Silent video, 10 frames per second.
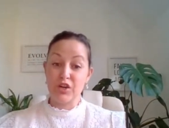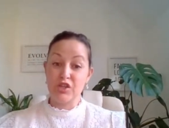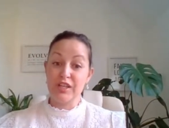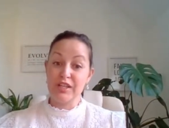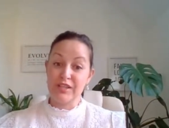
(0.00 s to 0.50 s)

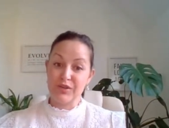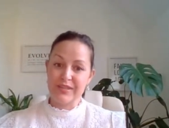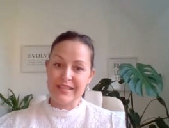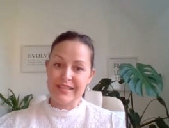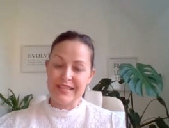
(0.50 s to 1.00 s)
coaching and
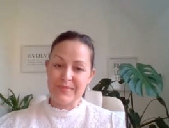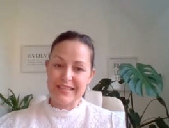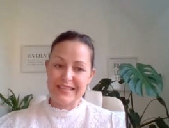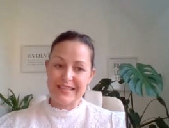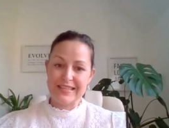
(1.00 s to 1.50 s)
consultancy
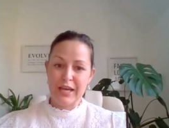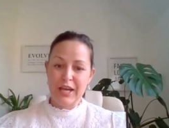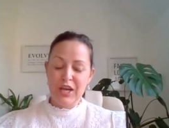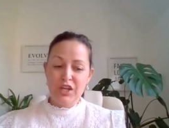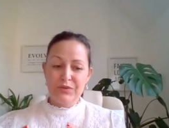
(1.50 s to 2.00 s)
business.
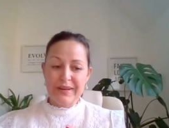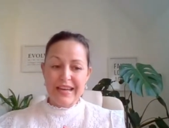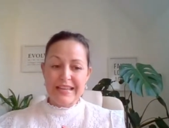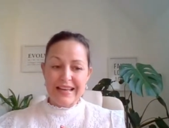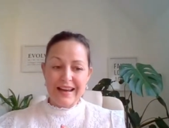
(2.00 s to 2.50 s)
So I guess